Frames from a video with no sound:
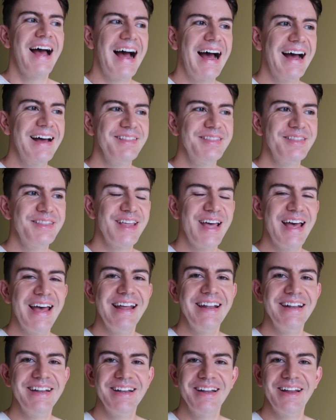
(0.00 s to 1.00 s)
And
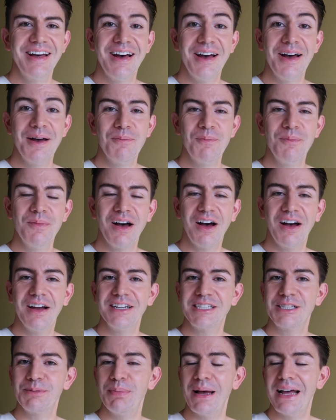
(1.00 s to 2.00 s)
then
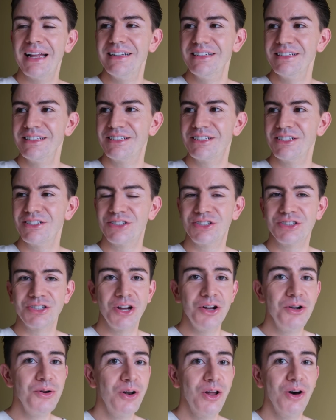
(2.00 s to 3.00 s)
I spent
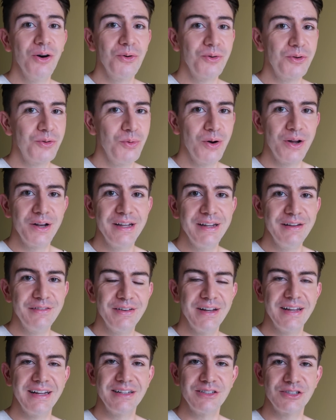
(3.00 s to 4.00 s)
so long one
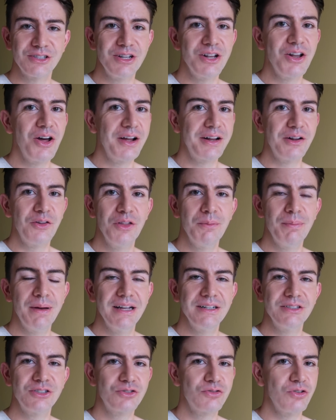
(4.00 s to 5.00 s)
evening just lying on the
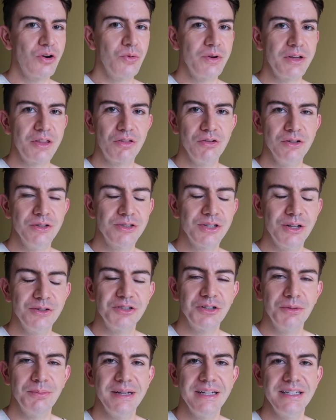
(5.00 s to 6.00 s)
bed scrolling through
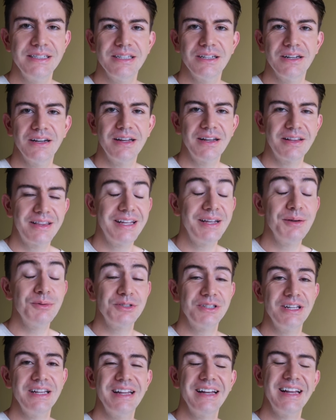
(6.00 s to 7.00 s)
social media. I think it
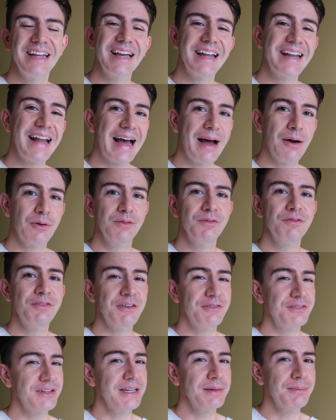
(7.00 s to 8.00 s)
was nearly an hour and
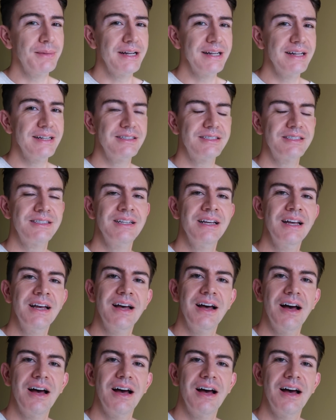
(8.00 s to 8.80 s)
15 minutes.